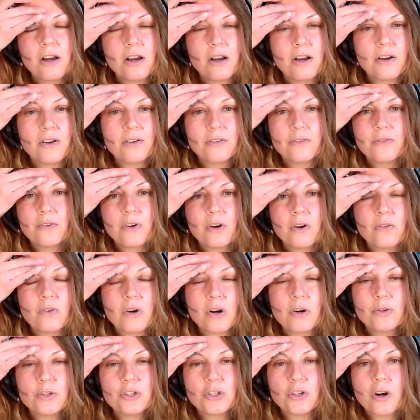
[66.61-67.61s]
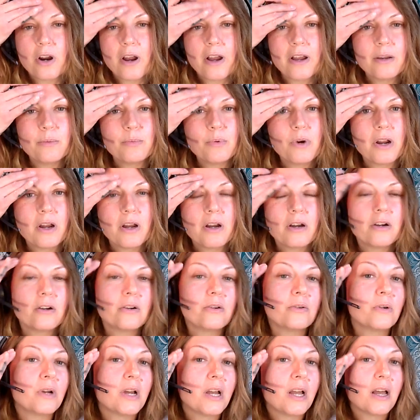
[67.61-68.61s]
of around your
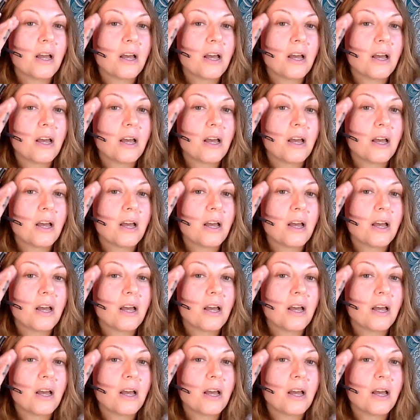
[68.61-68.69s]
eyebrow,